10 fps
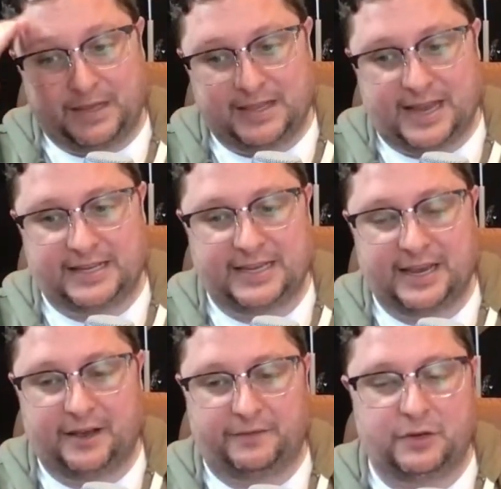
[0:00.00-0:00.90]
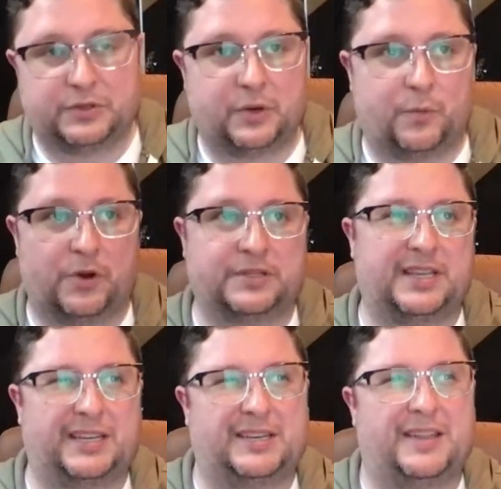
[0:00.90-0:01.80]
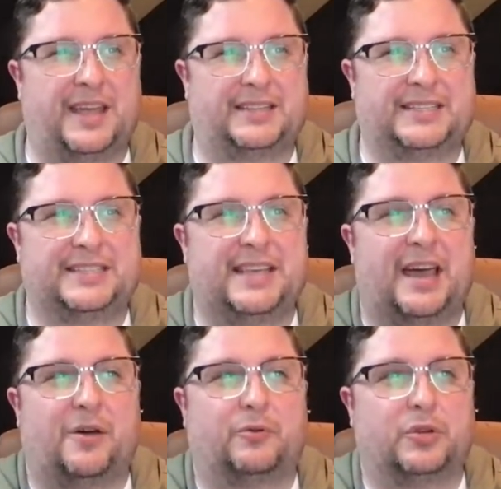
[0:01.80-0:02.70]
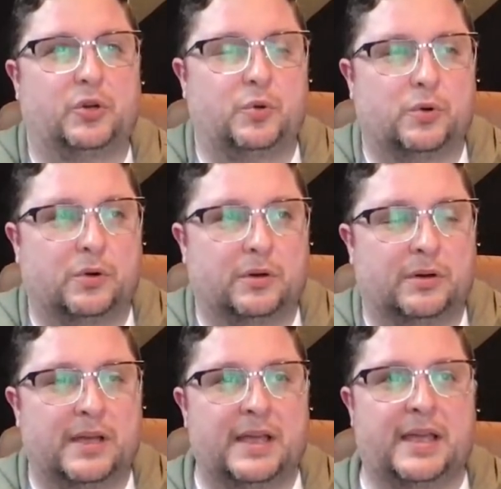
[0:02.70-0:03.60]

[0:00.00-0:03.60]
the idea of using words that that sound cool